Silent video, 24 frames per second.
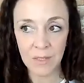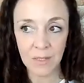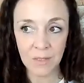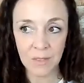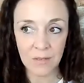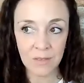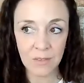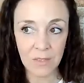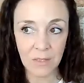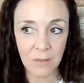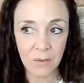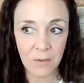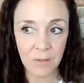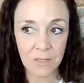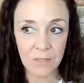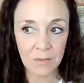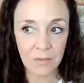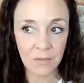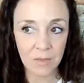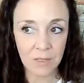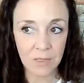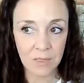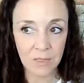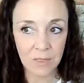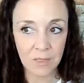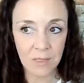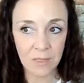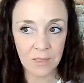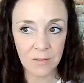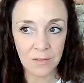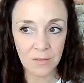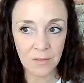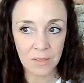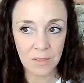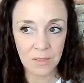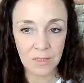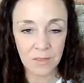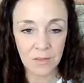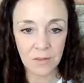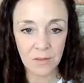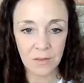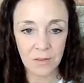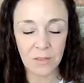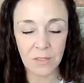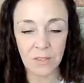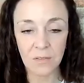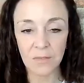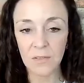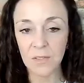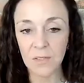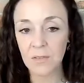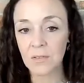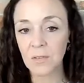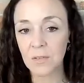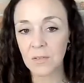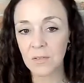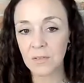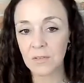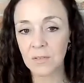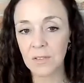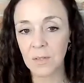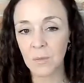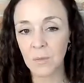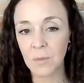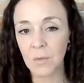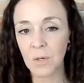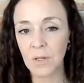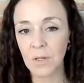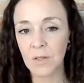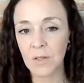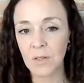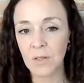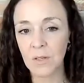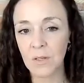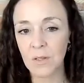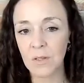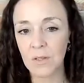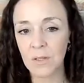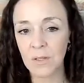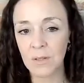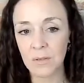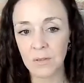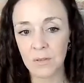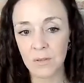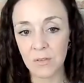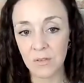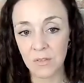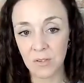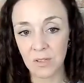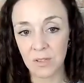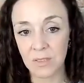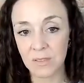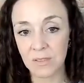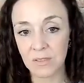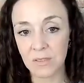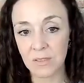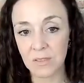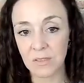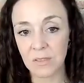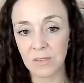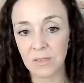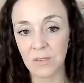So it's really good if you've got someone who you trust,